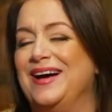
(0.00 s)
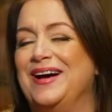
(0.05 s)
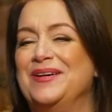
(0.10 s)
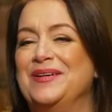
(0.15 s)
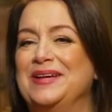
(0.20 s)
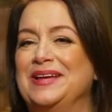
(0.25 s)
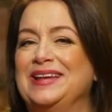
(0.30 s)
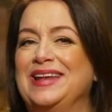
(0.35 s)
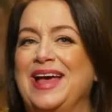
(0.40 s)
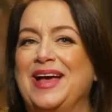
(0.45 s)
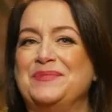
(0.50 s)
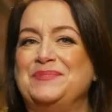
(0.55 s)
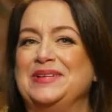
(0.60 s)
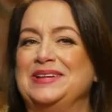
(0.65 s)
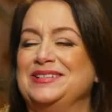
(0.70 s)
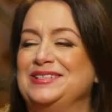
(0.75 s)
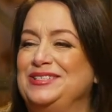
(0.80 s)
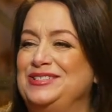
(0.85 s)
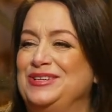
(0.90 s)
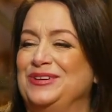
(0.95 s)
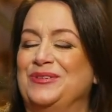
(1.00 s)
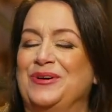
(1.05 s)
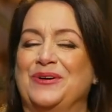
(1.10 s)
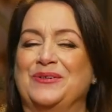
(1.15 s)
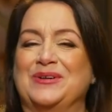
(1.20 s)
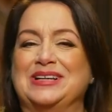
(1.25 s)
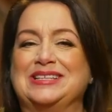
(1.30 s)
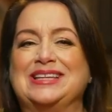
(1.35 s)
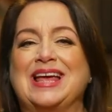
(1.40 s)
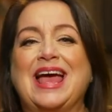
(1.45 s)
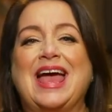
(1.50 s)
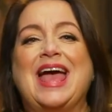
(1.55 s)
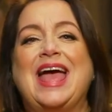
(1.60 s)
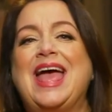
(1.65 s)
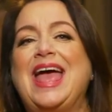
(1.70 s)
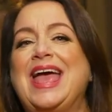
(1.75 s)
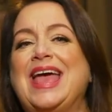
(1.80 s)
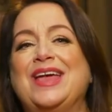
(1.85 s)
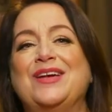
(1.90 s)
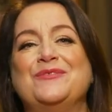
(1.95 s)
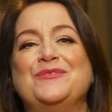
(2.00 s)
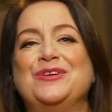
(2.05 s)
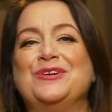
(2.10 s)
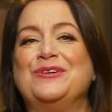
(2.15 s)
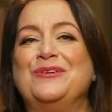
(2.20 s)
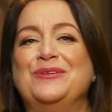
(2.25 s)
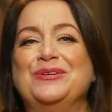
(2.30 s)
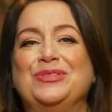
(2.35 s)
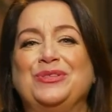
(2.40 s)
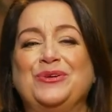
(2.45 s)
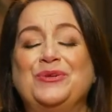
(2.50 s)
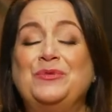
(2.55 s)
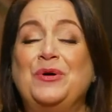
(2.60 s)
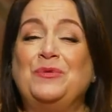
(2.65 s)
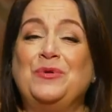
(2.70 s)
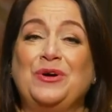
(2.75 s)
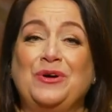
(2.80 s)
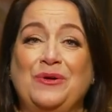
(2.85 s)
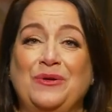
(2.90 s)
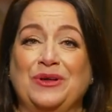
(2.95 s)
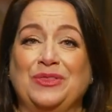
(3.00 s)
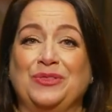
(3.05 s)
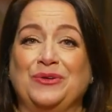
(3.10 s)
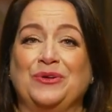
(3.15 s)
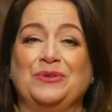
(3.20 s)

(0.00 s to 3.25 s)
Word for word: and happiness to you always. Hey, if you're going through what we're going